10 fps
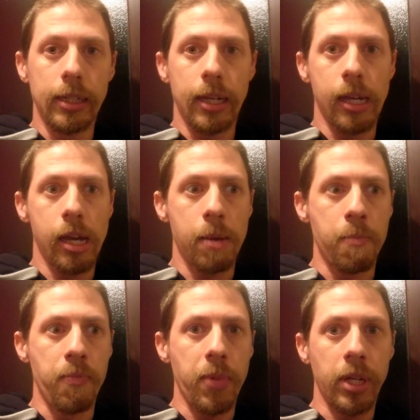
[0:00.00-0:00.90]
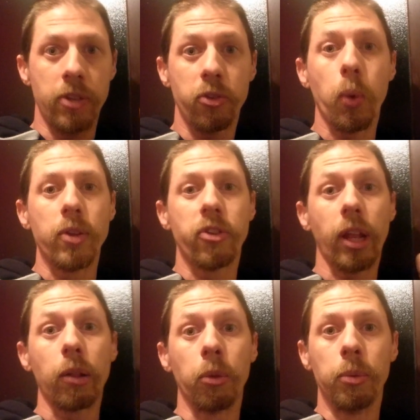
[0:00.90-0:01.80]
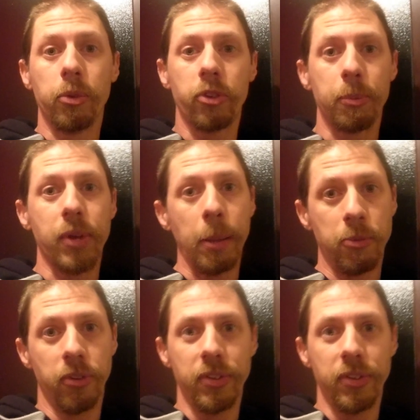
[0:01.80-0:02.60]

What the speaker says: And it's quite subtle sometimes.